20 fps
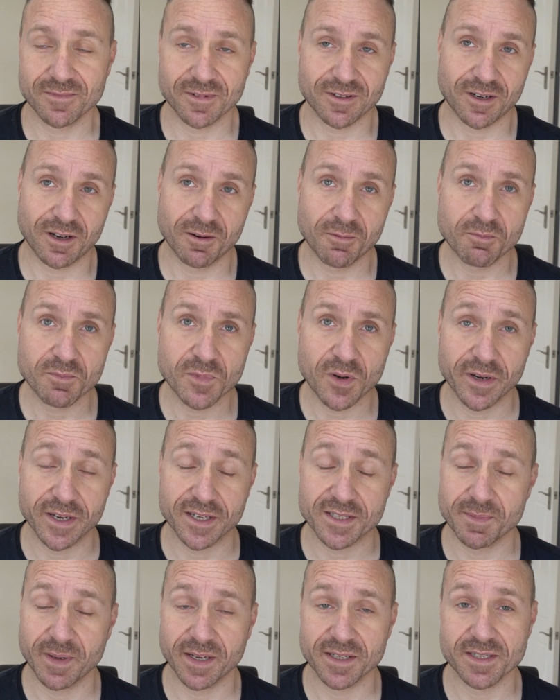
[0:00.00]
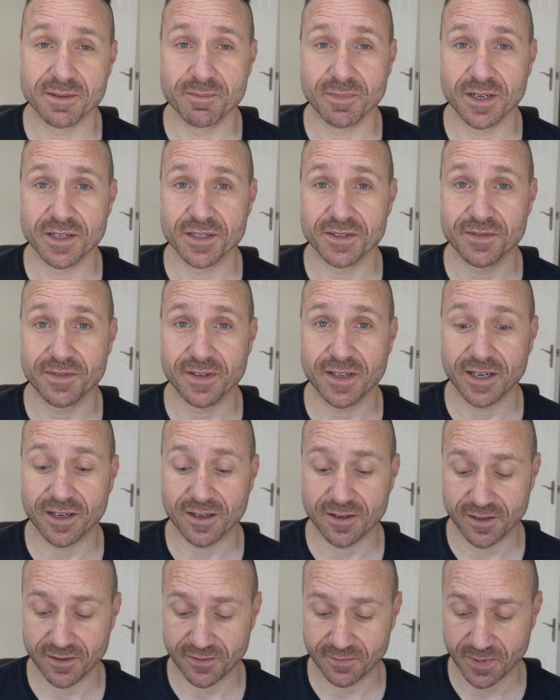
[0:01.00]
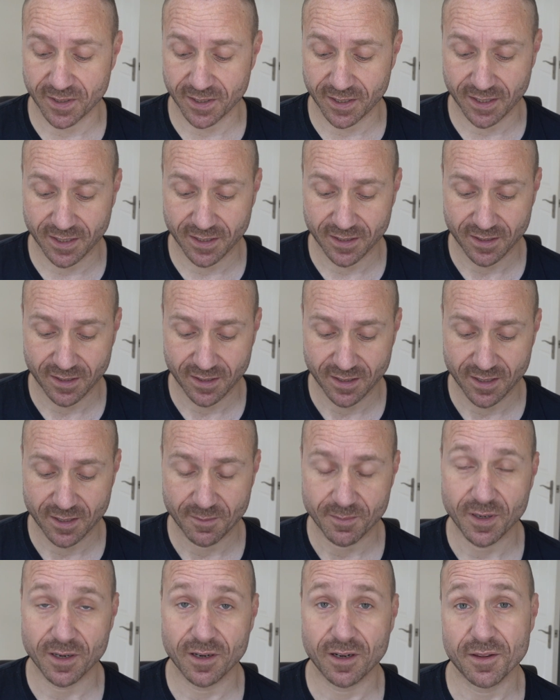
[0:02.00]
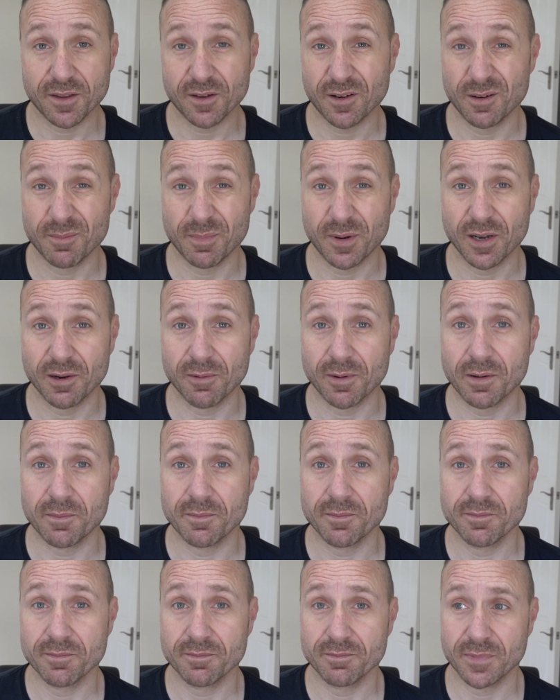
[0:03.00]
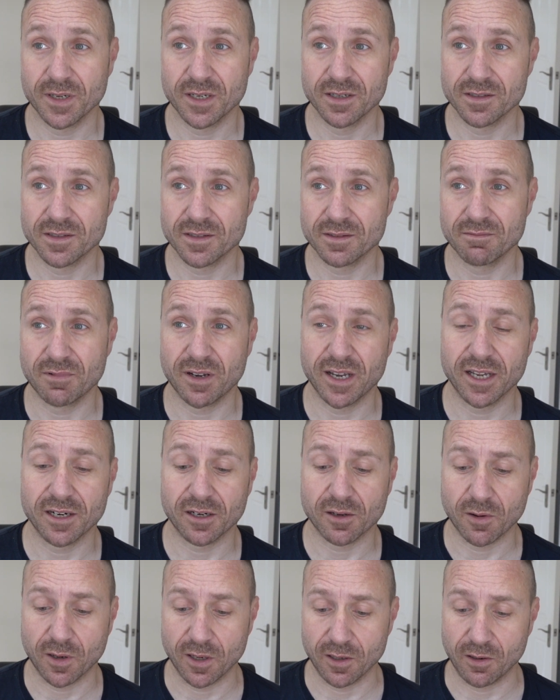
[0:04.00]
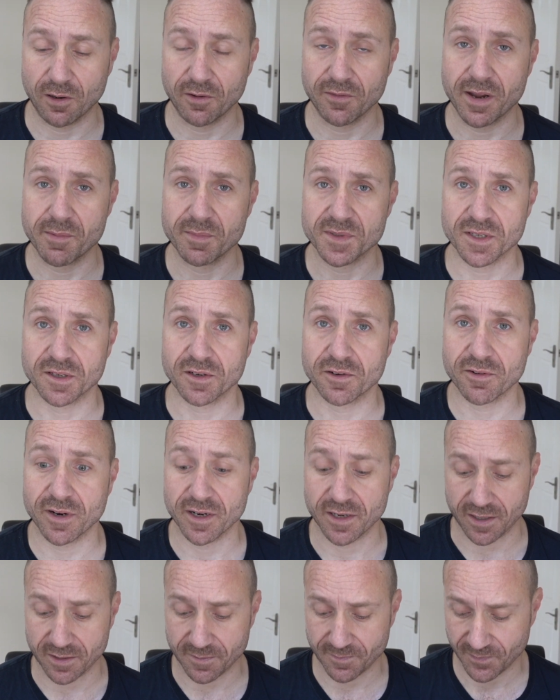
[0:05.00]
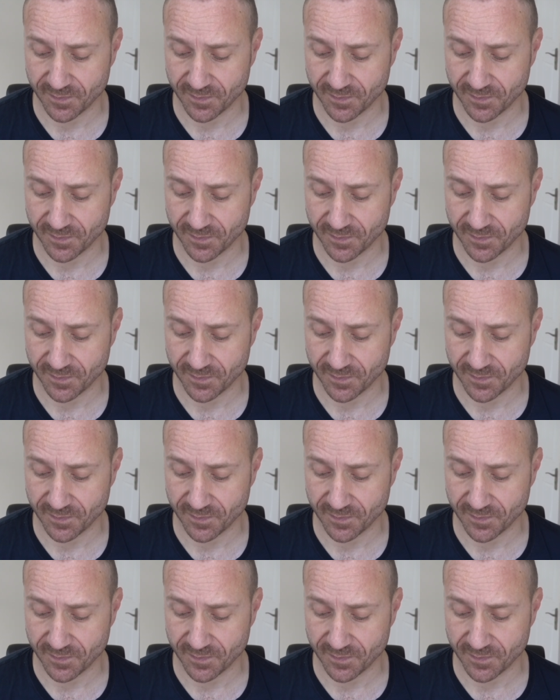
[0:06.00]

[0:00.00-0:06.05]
I'm not expecting much for that kind of money, but I thought I'd buy one because I had quite a lot of Amazon credit.